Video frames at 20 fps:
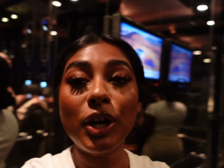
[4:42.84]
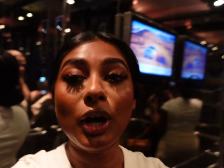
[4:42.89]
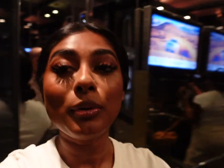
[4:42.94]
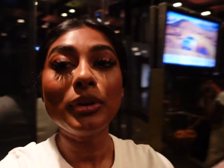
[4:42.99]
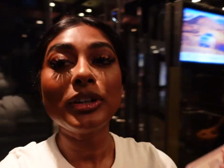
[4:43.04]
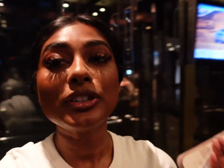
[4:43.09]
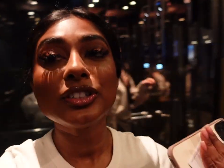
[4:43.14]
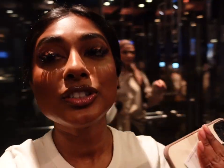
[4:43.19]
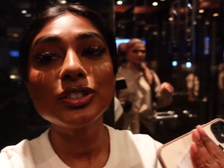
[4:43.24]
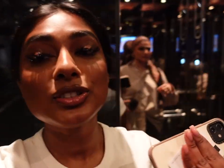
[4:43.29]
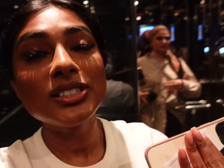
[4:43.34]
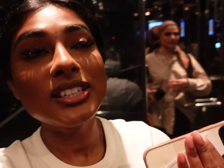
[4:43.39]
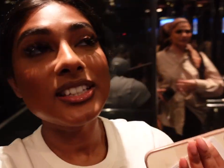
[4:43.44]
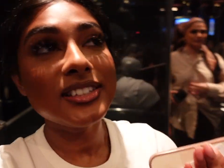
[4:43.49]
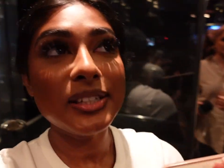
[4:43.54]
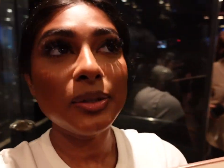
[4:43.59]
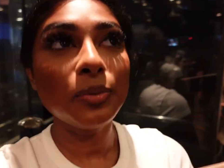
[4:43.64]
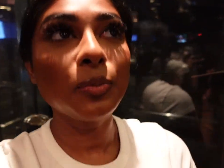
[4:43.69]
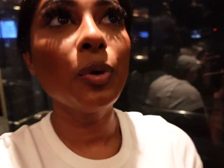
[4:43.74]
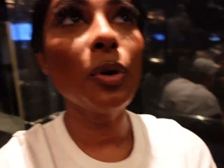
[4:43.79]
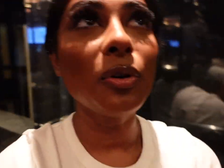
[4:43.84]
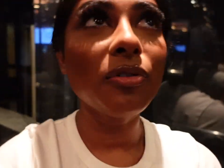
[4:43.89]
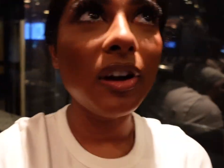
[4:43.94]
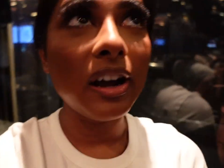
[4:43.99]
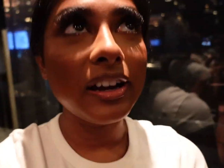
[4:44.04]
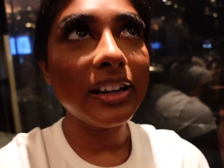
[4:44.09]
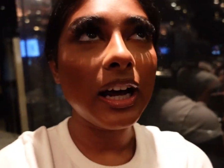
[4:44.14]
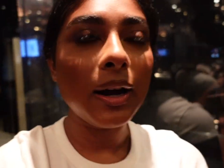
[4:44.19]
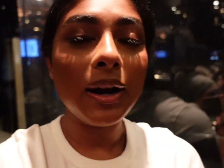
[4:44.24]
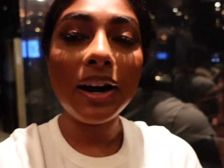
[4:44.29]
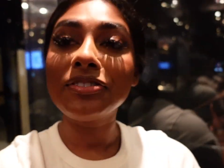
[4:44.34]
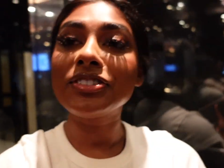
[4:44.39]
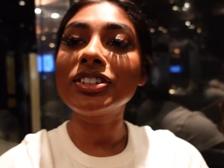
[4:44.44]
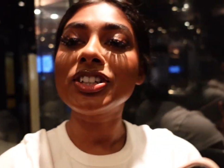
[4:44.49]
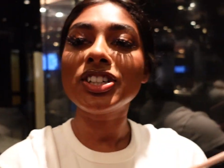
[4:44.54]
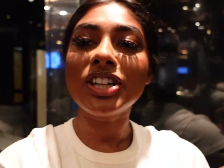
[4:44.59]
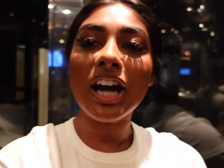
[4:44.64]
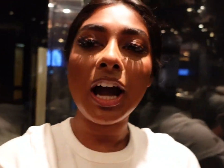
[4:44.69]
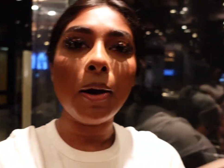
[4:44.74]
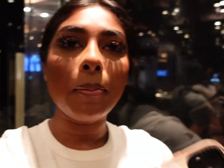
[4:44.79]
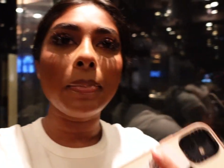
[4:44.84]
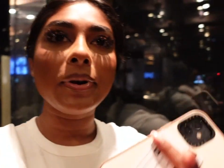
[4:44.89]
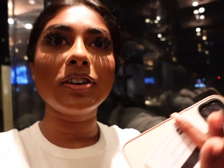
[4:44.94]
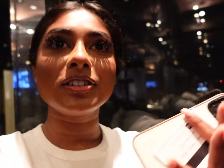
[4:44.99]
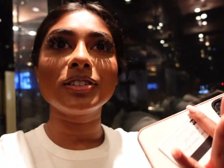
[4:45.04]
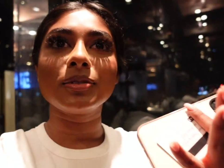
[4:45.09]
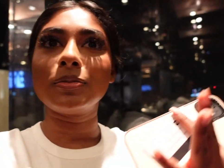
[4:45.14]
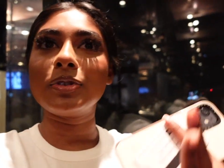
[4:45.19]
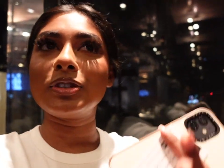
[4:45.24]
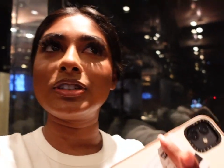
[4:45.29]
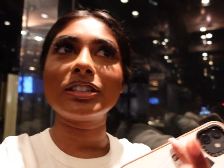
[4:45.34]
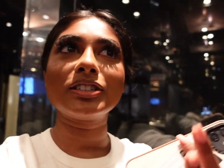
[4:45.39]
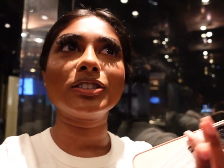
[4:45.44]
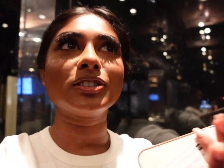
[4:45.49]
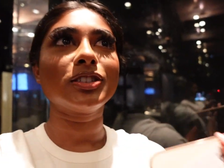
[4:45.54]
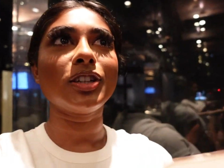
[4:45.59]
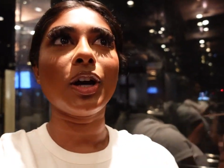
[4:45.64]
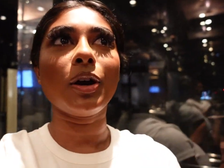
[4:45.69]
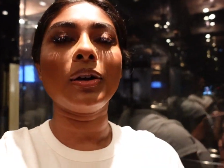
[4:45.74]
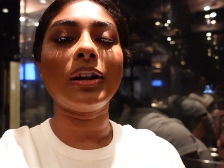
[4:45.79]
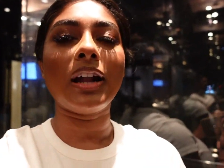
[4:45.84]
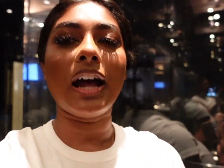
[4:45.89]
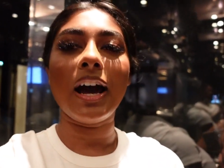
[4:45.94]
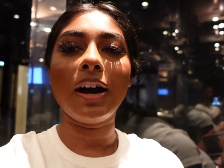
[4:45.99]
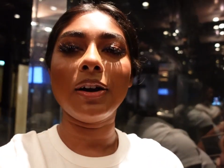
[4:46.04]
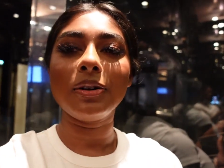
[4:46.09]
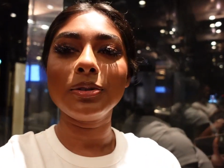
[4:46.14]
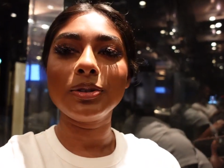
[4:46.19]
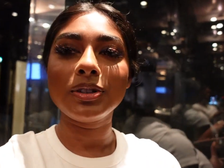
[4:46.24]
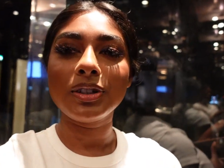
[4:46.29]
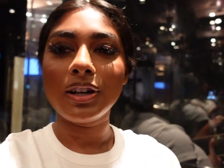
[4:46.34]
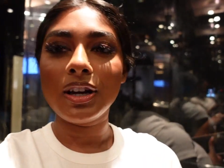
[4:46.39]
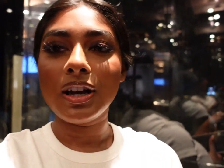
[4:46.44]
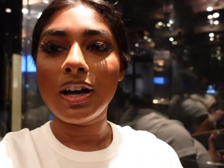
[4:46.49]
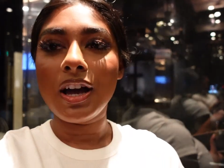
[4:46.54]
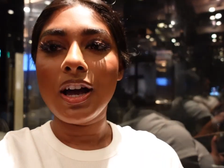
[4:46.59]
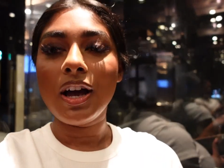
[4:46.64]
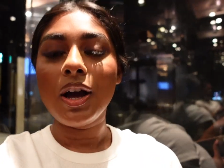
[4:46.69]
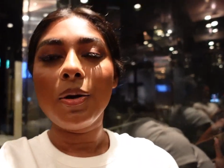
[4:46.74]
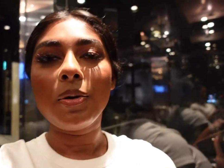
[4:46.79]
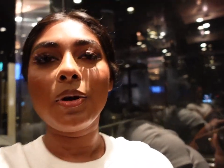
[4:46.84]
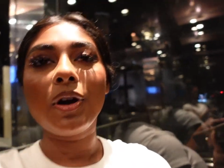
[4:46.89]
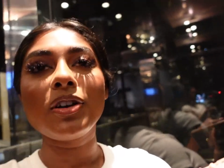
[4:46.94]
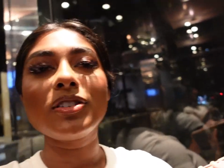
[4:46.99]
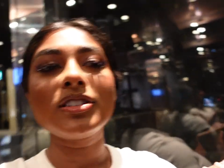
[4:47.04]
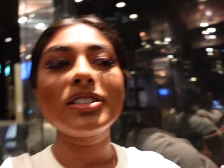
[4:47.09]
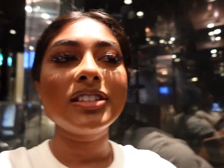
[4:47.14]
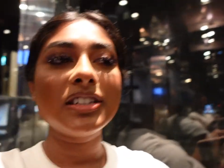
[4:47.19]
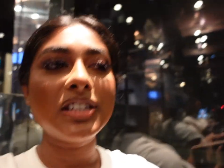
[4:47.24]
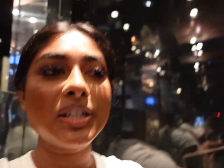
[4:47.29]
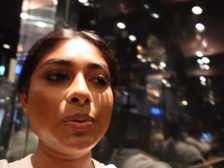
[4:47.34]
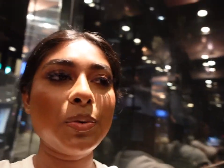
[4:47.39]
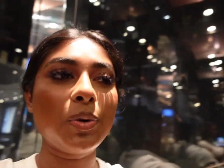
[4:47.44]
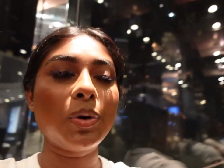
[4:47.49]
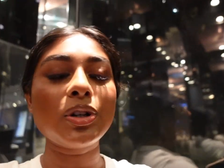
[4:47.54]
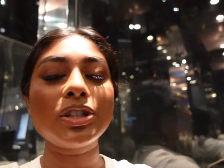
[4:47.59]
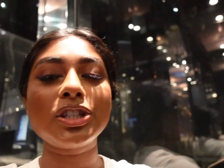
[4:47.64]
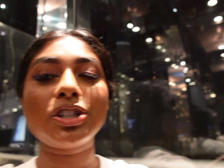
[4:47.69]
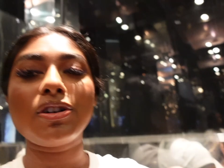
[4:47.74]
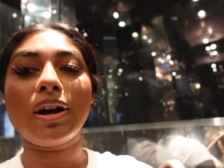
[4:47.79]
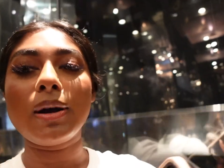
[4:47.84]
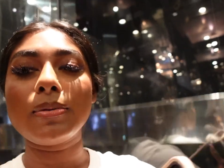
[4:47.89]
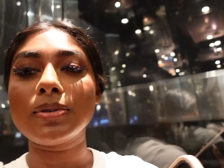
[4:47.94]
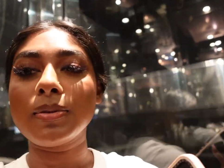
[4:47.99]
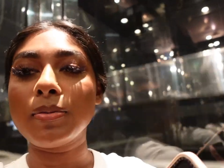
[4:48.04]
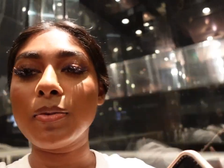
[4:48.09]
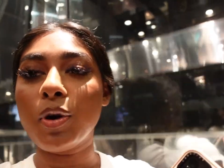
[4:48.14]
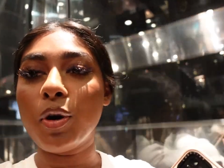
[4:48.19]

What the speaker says: going to City Walk right now. I have to shout because the music's so loud. We're going to City Walk to grab some